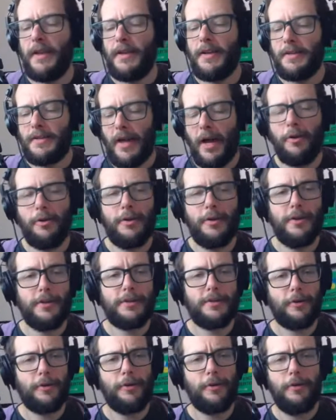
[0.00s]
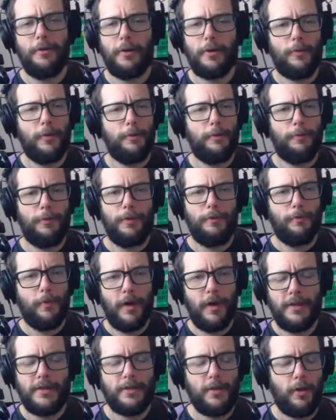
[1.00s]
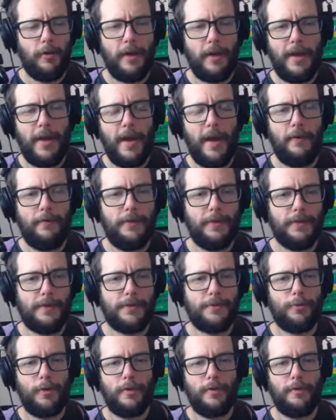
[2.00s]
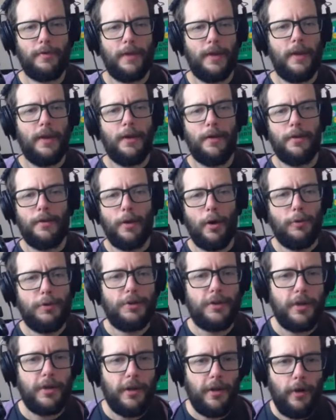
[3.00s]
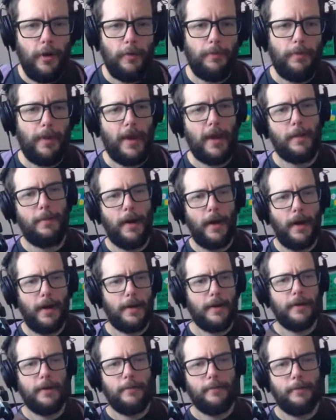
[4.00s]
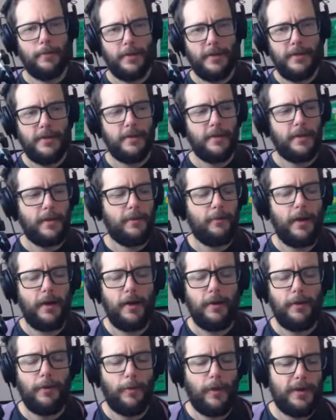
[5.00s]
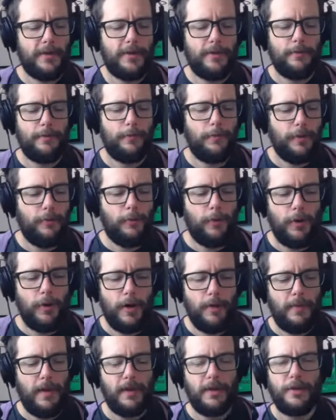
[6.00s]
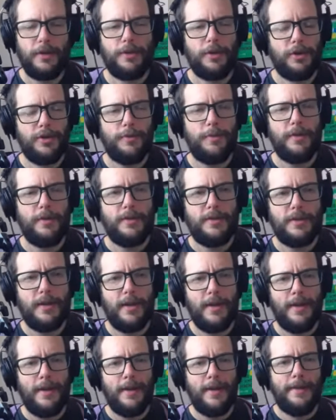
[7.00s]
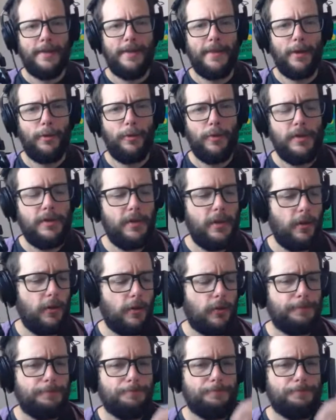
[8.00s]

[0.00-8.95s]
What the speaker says: Socrates is arguing, look, we must already have this sort of notion in our back pocket implicitly, right? Otherwise, we couldn't make the judgments that we do.